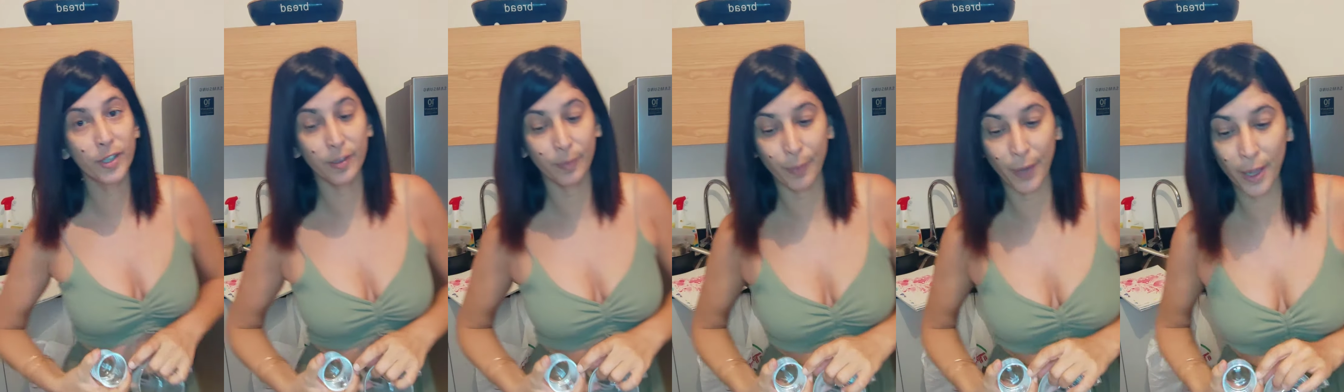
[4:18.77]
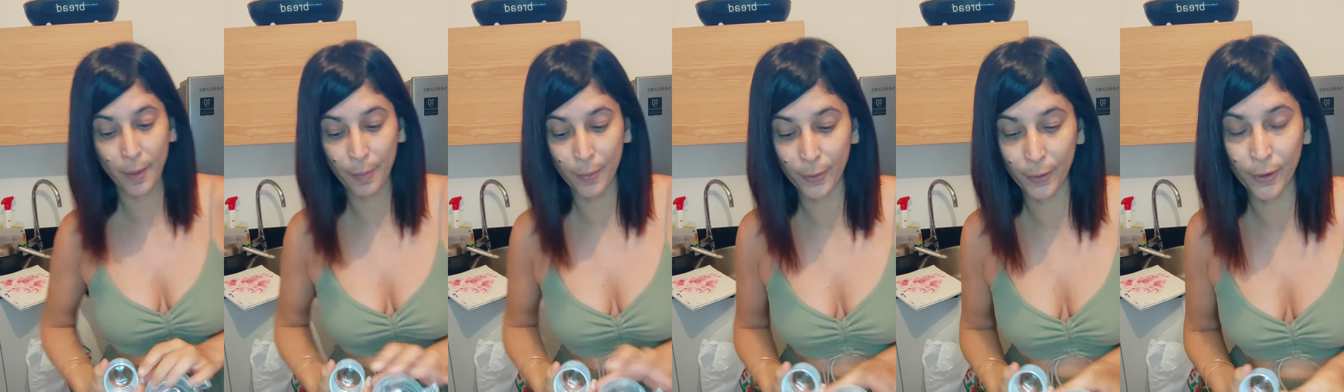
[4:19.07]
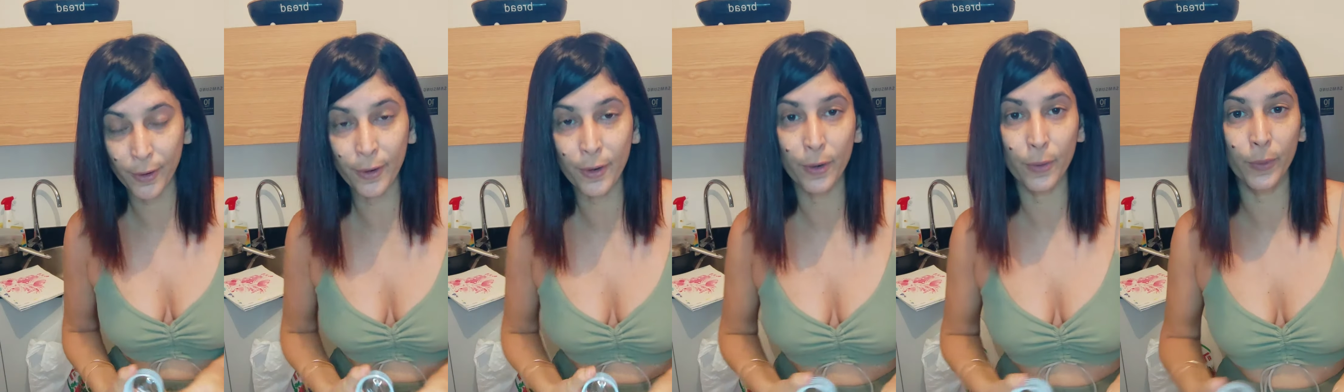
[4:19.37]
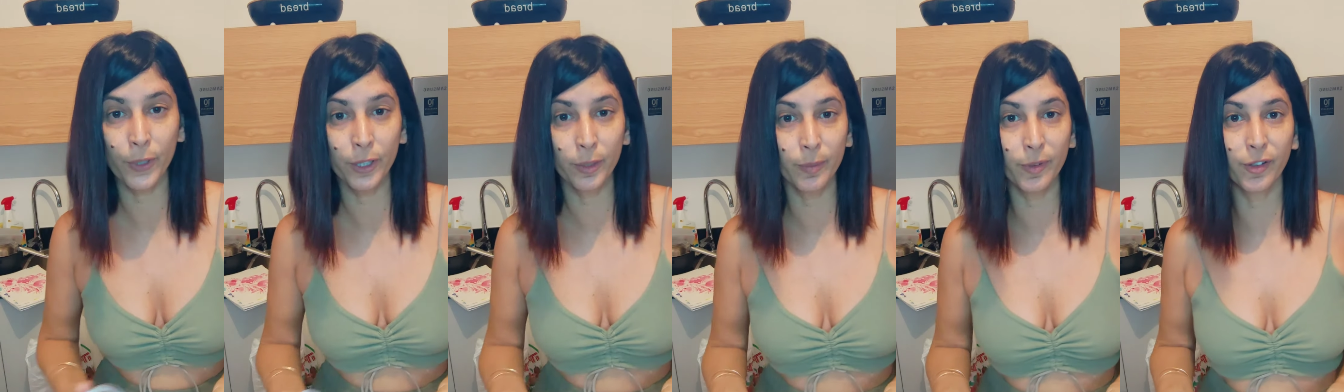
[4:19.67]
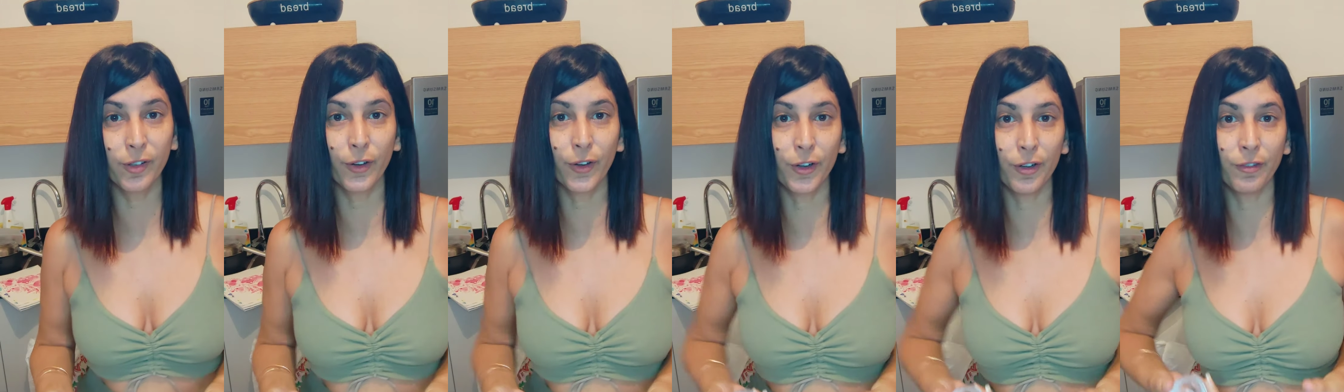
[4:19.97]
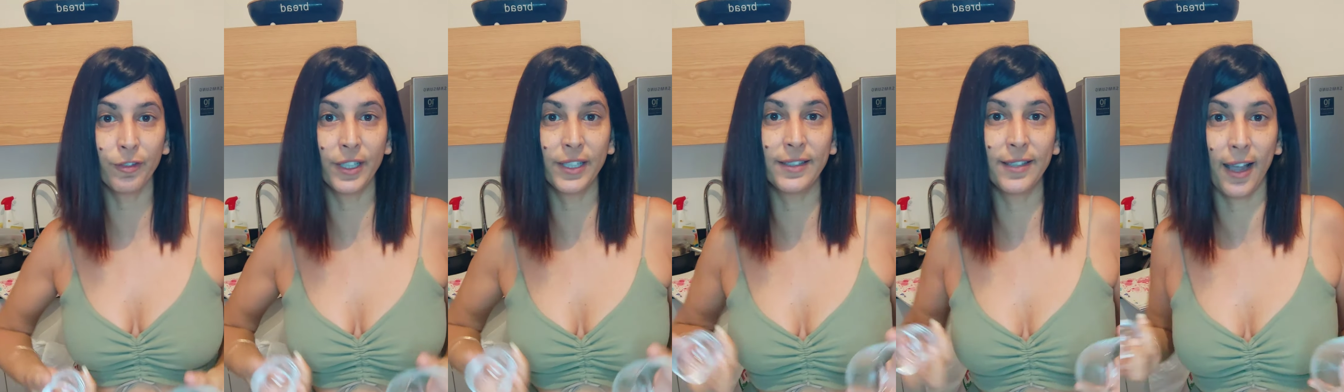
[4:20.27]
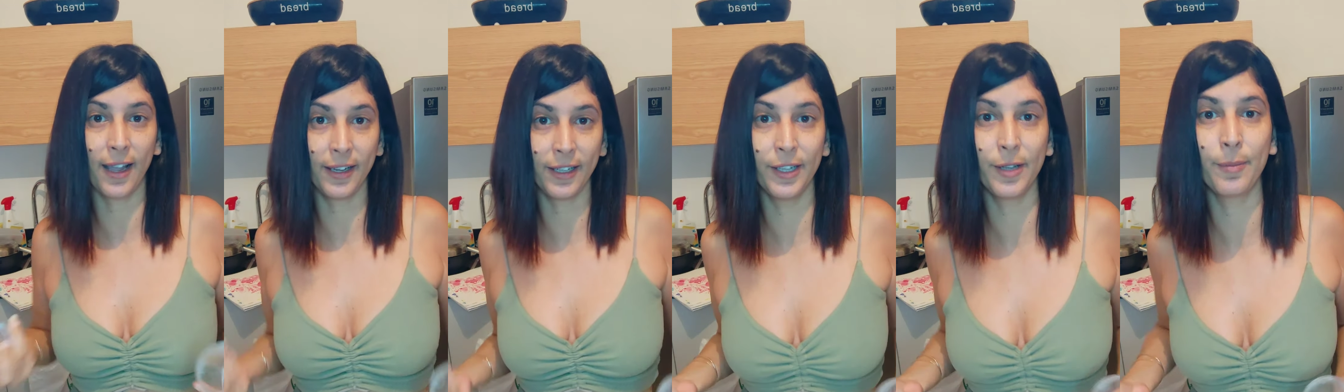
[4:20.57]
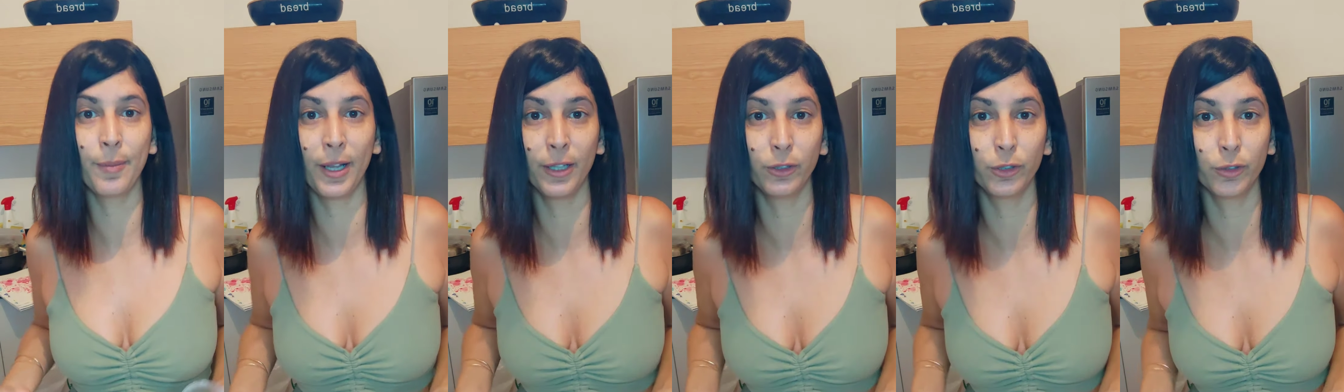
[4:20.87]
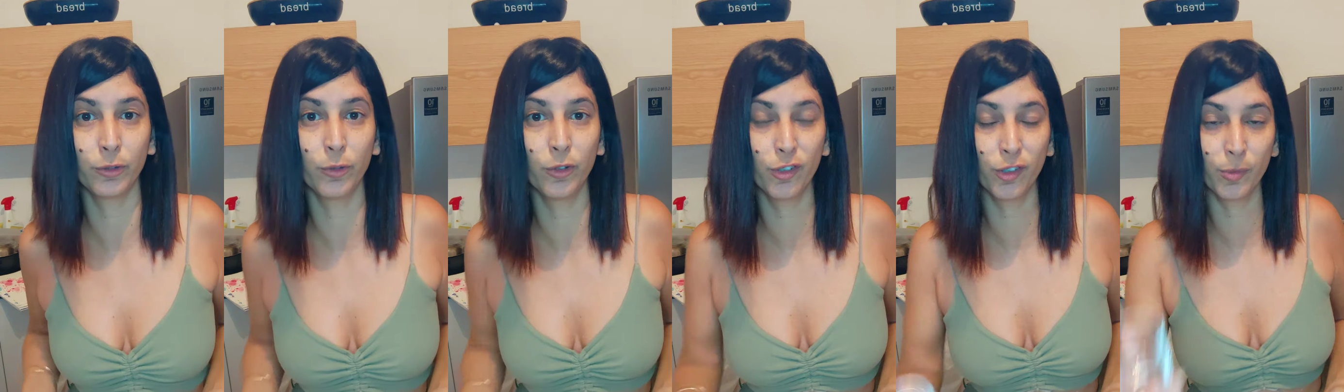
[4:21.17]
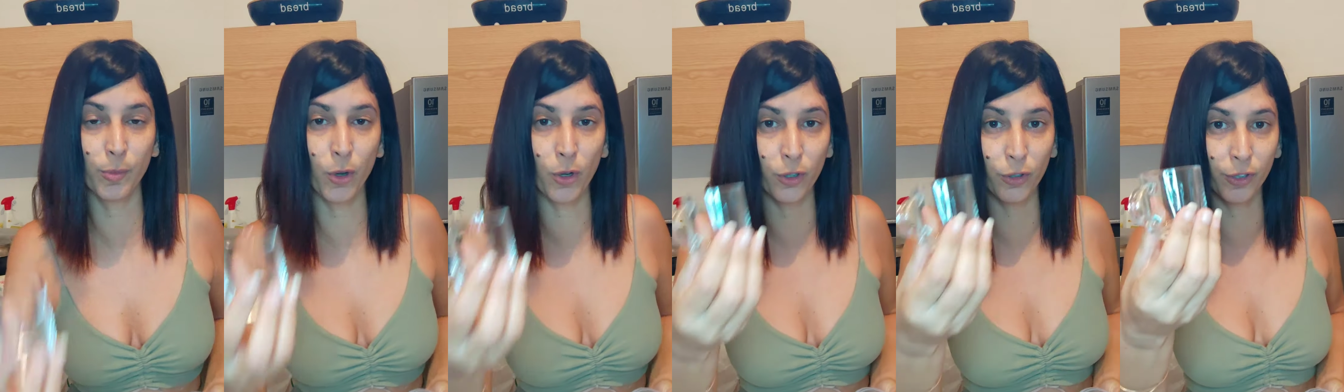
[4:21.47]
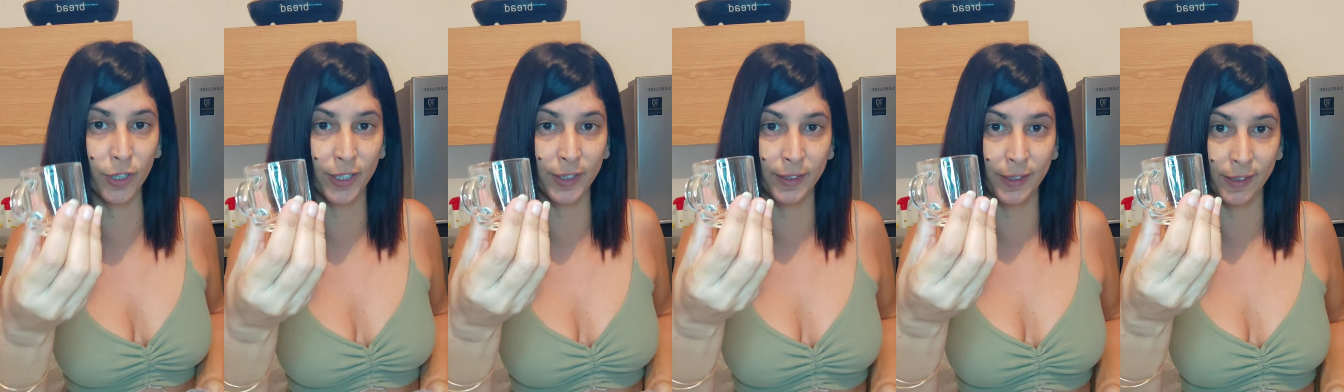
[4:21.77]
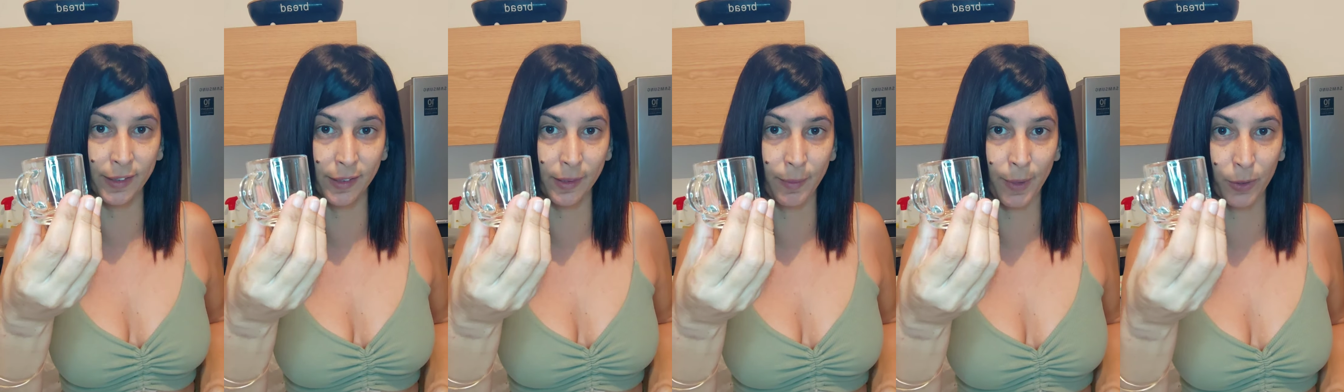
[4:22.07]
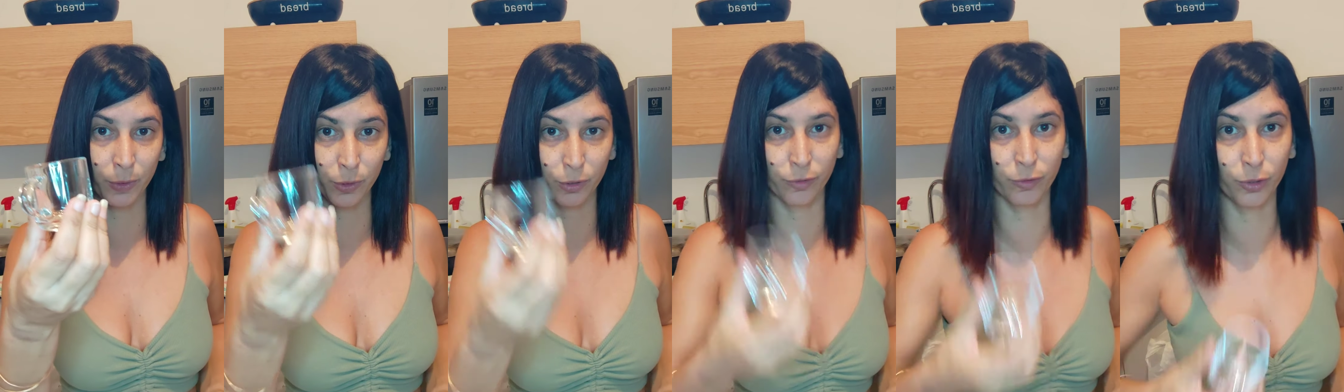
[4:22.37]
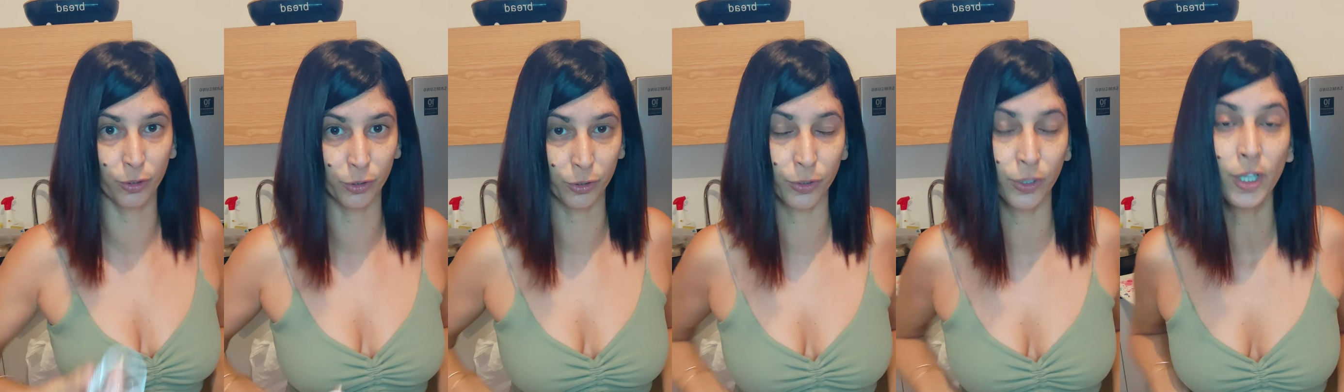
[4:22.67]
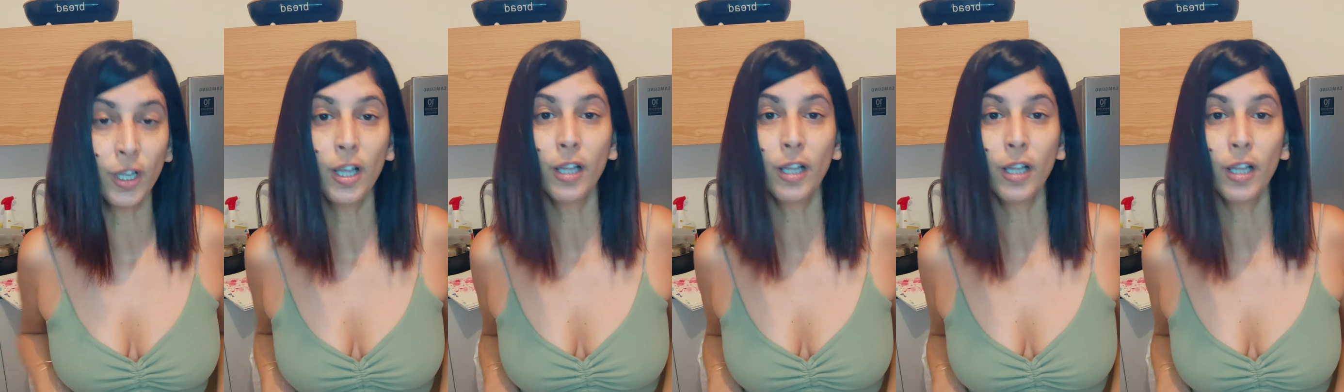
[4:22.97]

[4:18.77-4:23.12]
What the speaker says: press paper will absorb a tiny amount, smaller than this amount of water.